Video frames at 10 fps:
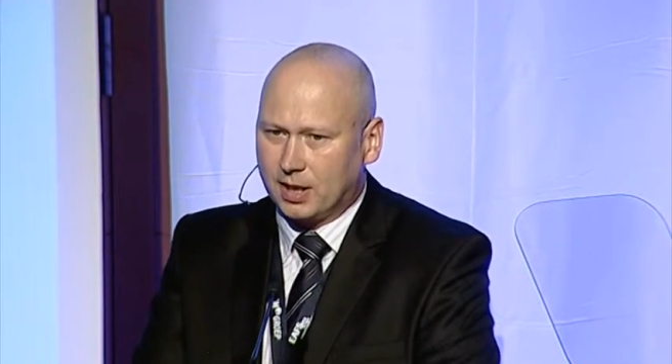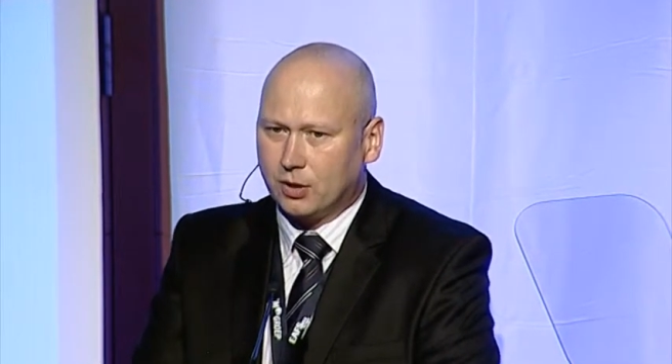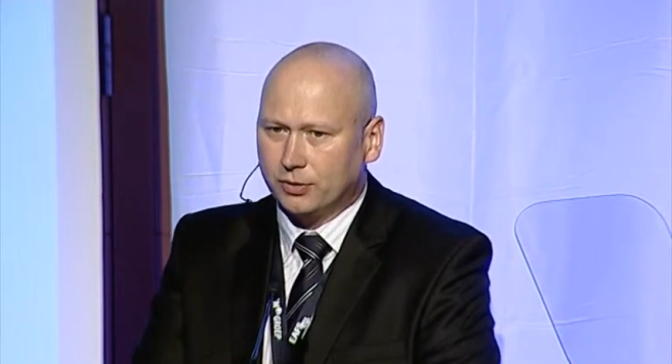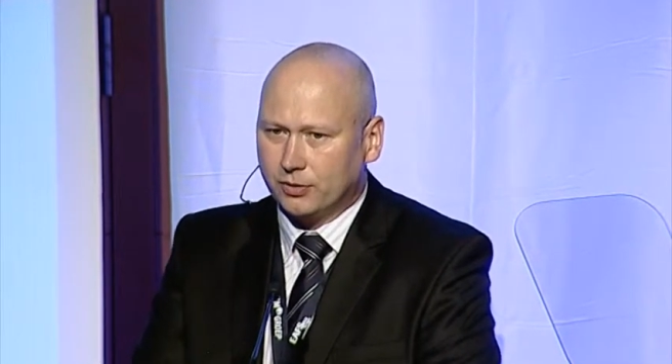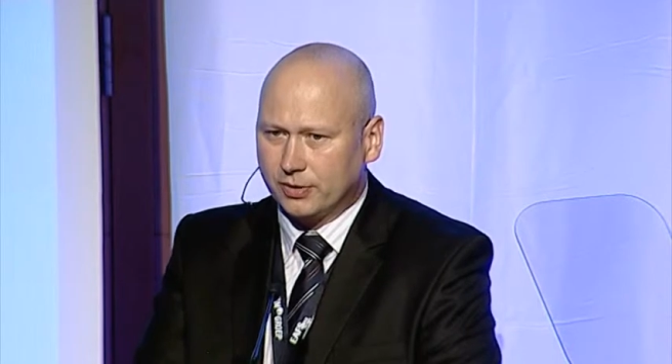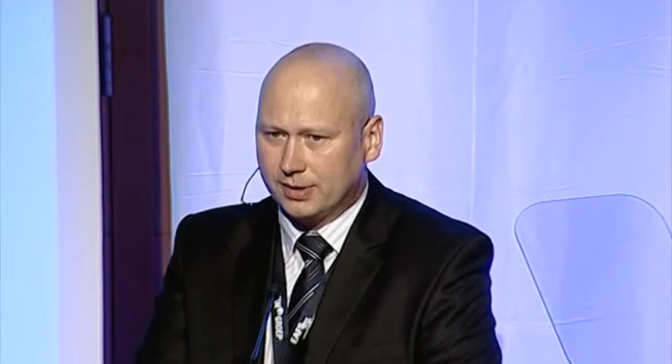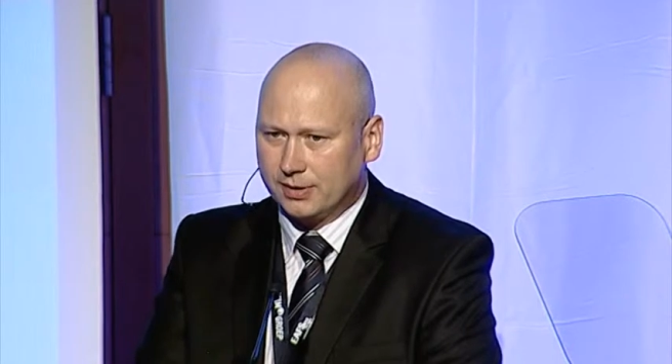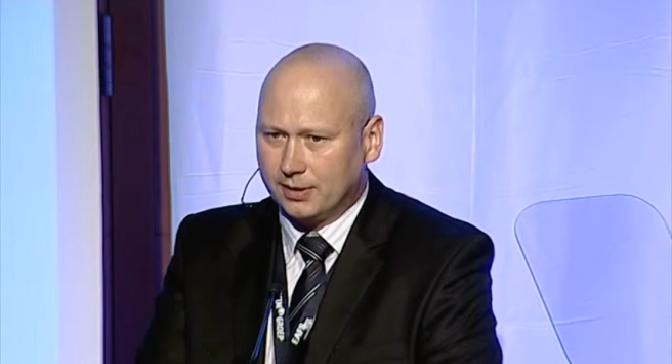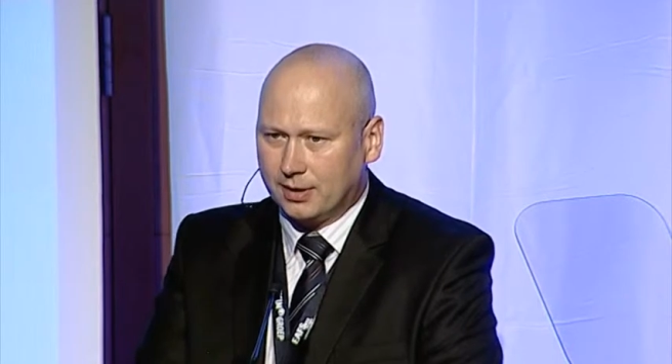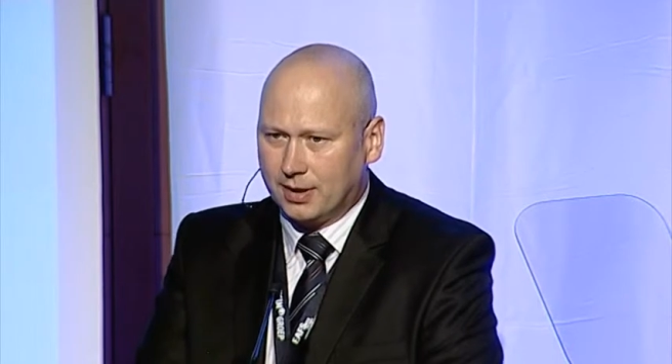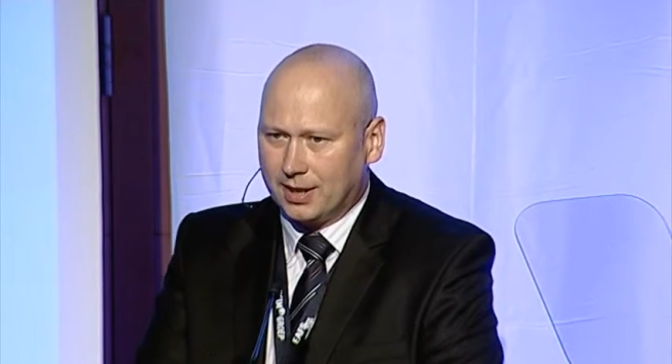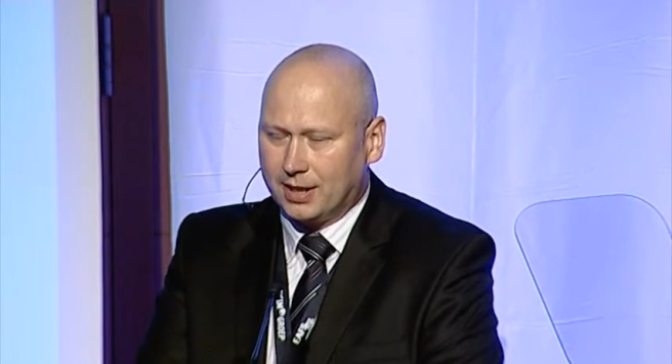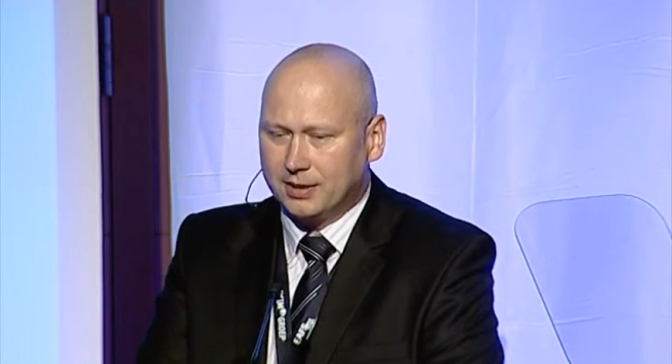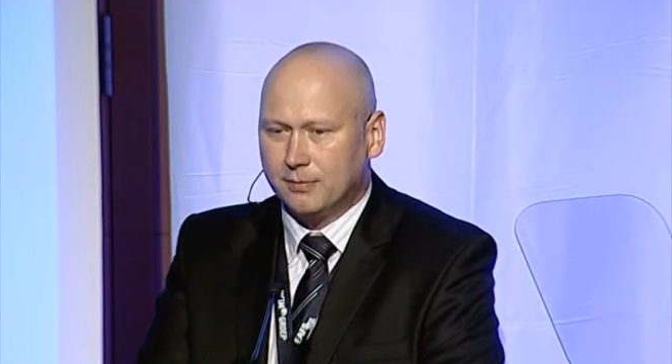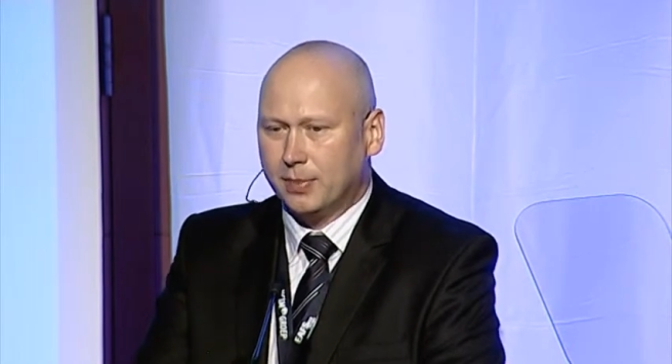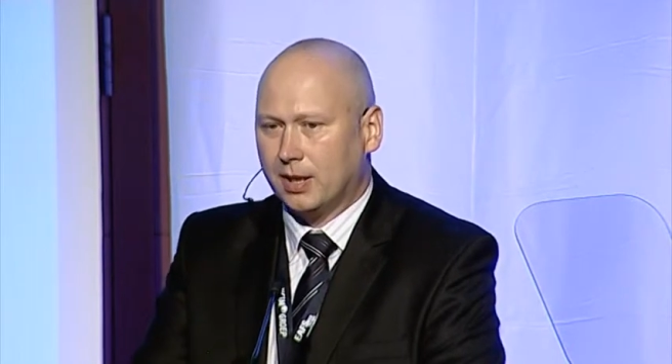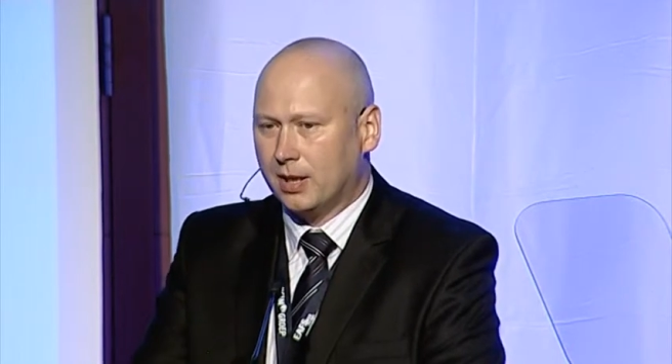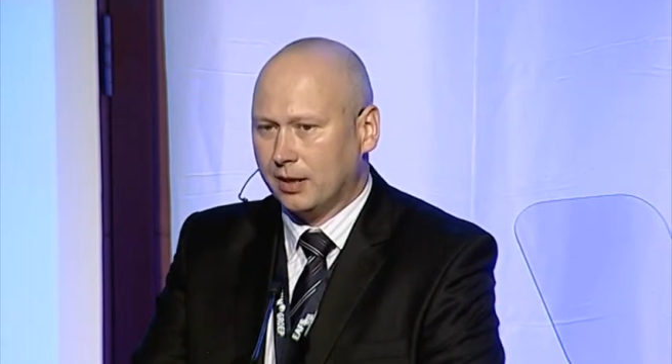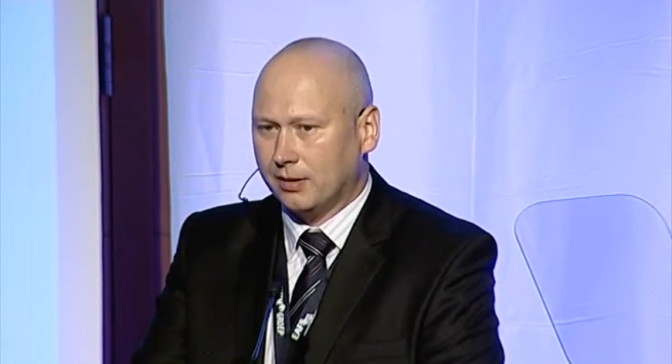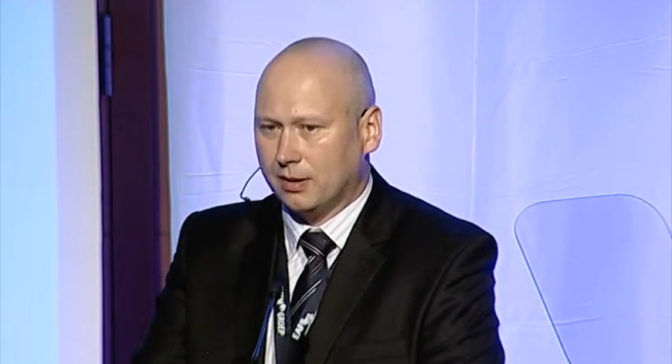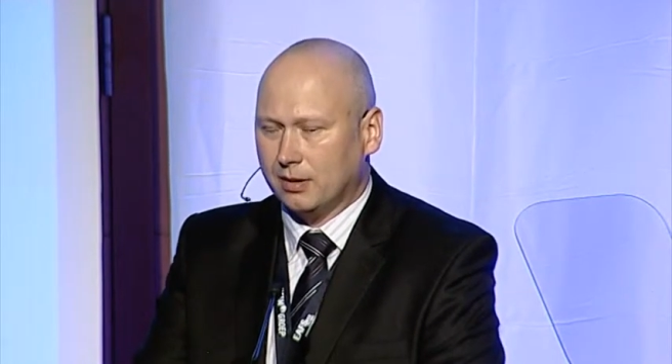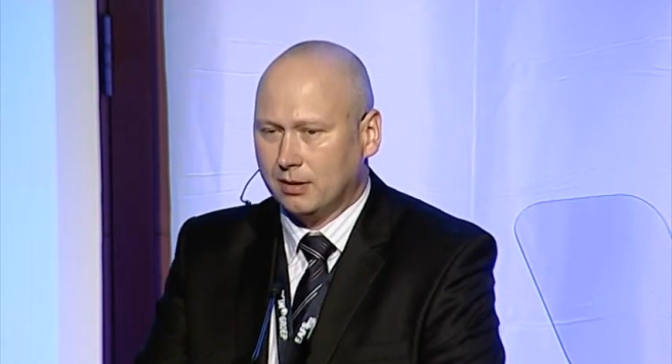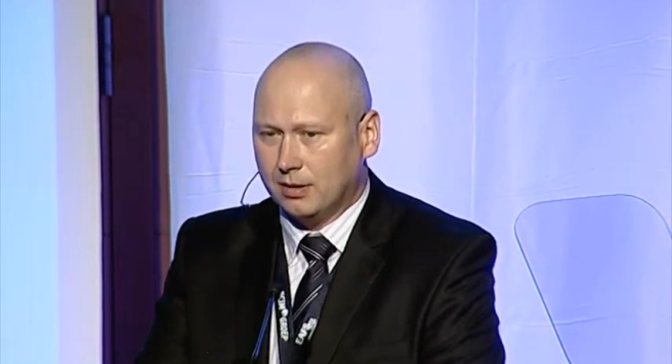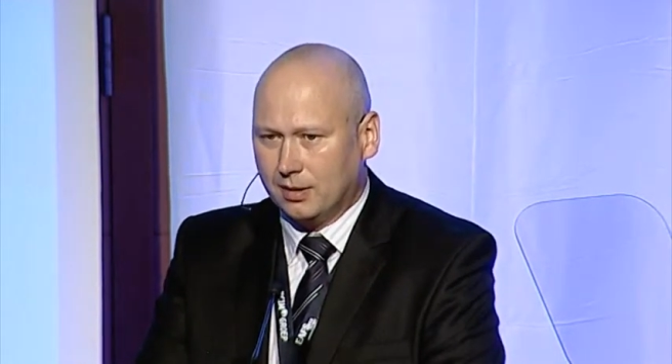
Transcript: authors hidden behind the